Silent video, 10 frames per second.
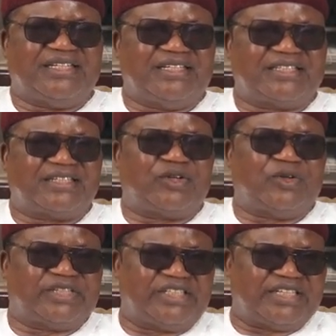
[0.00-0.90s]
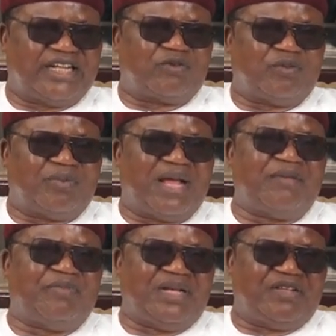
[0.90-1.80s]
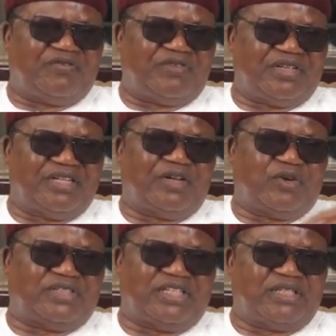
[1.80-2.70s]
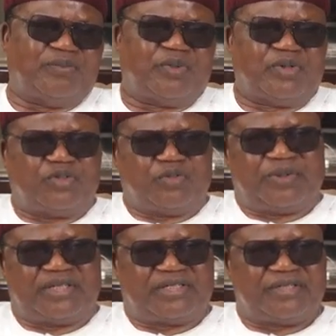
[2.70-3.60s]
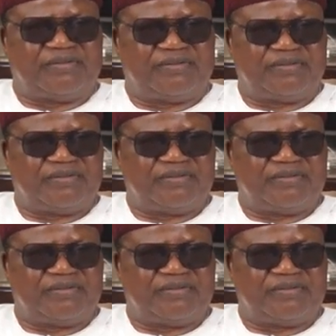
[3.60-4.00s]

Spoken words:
it is consistent with my belief in the congested political space.